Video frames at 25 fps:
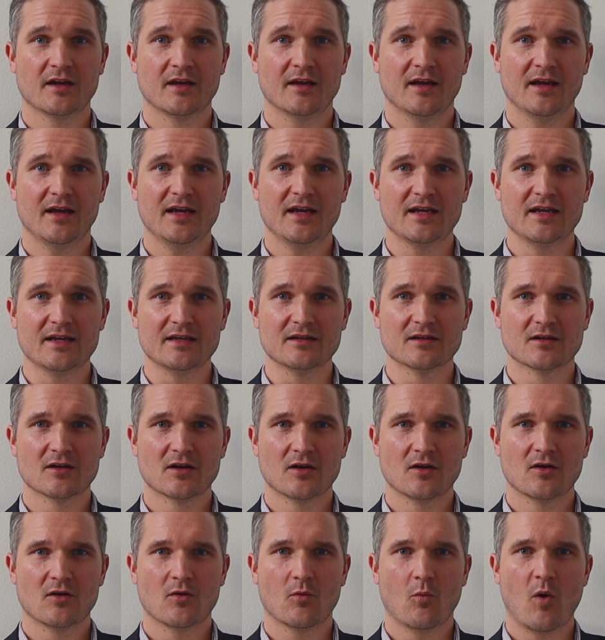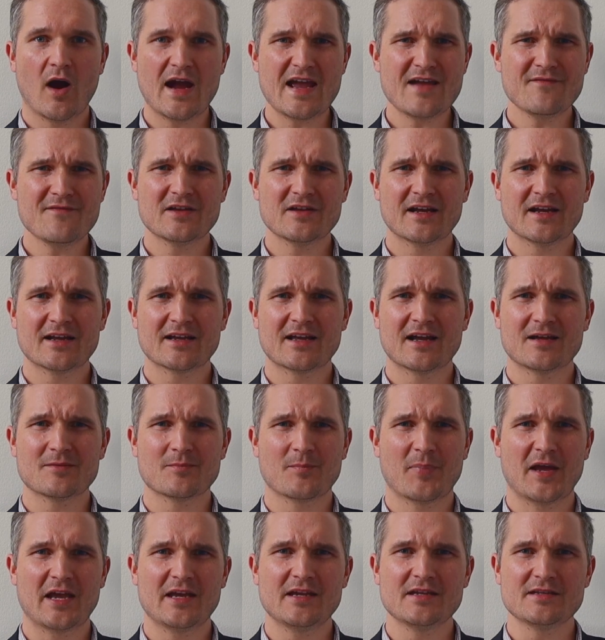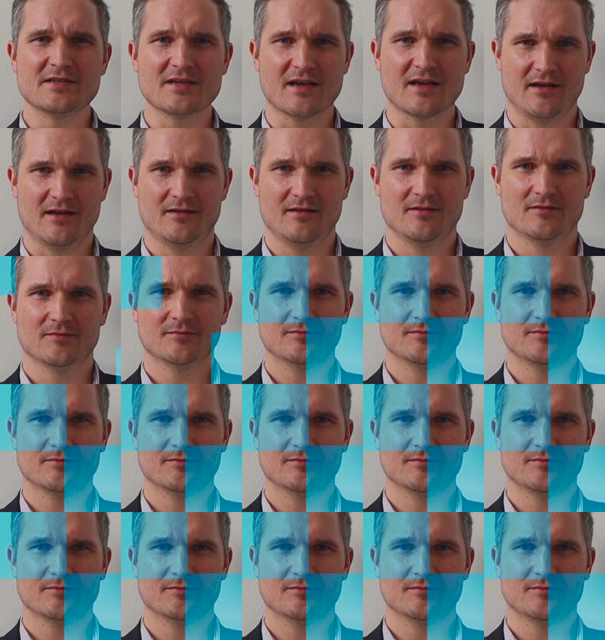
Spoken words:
hey, why haven't I gotten paid yet?